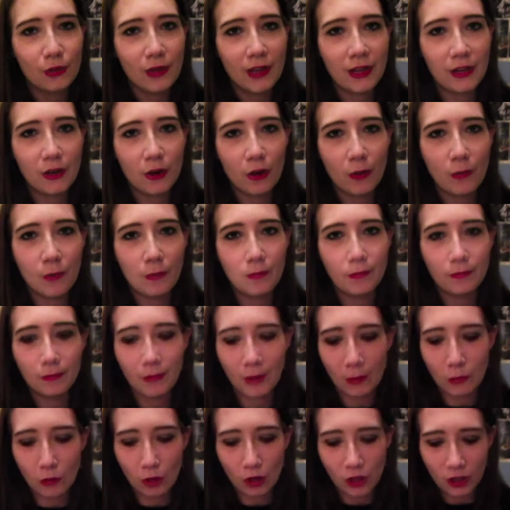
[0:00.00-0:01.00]
get it on my
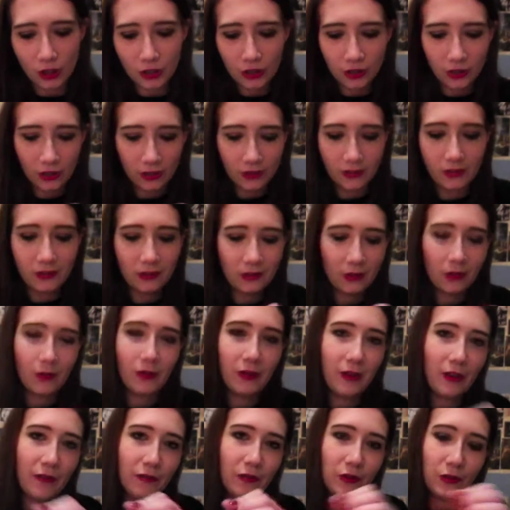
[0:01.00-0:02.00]
brush because, you know,
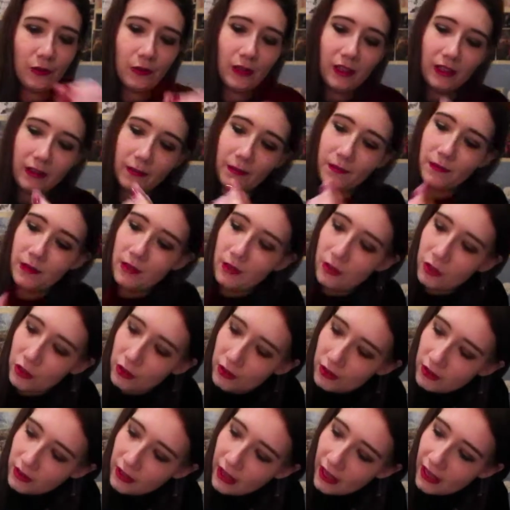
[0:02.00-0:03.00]
you have to like
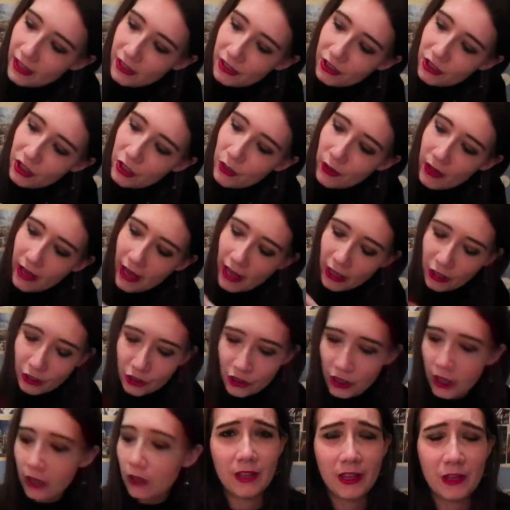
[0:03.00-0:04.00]
just get into the edge
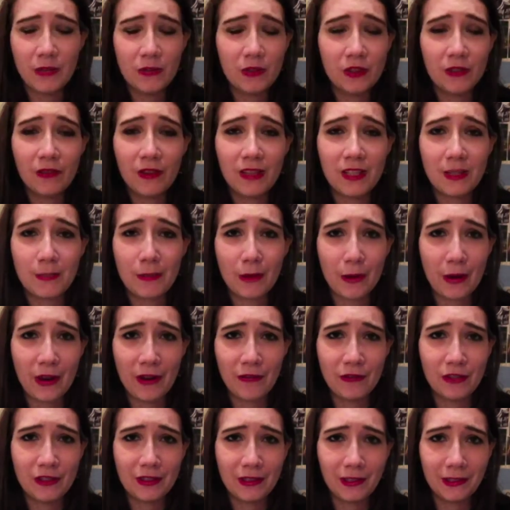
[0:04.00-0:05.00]
there. I use face powder
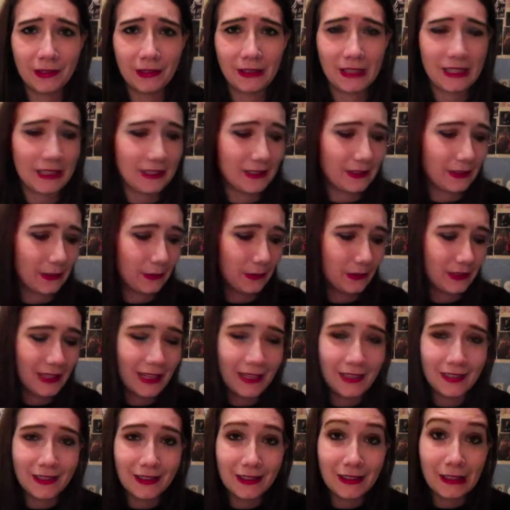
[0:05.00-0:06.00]
every single day, so that
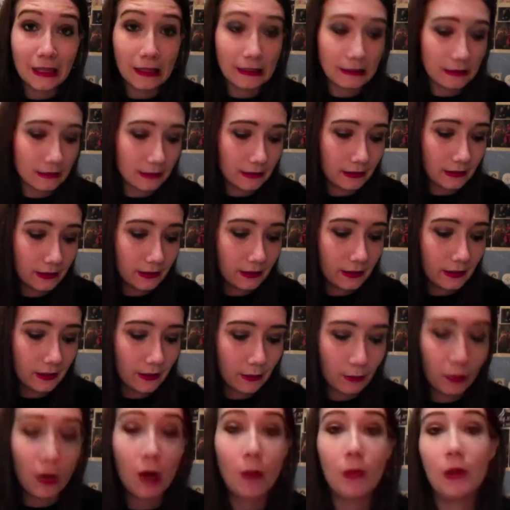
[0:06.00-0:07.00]
is not the
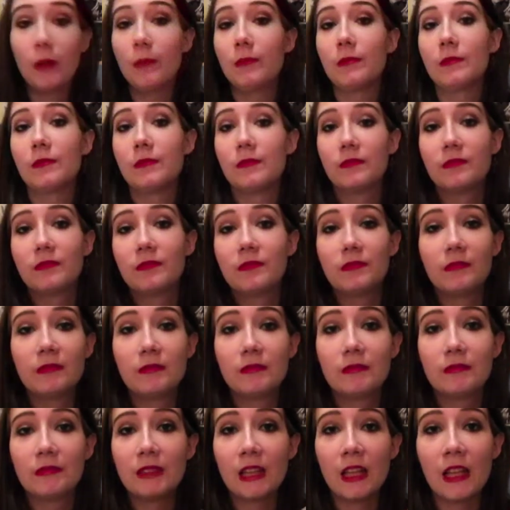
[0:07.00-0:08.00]
problem.
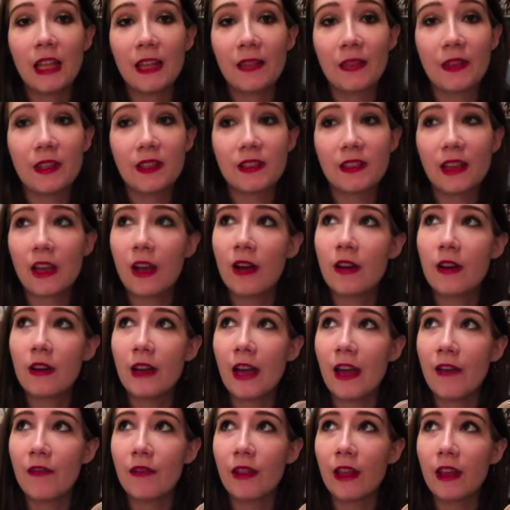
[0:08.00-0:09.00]
I like this. I already
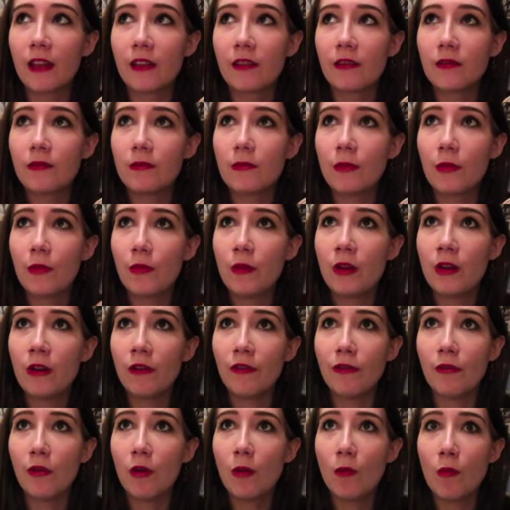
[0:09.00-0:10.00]
have like three or
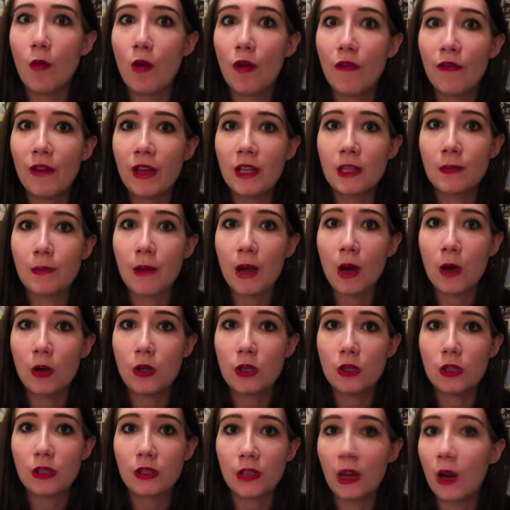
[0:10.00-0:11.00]
four more face
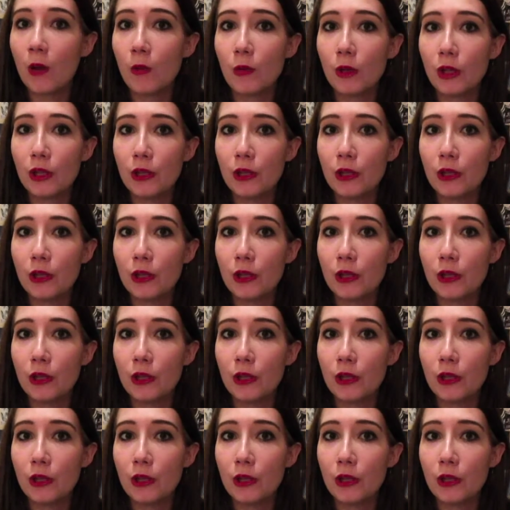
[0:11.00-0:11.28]
powders that I will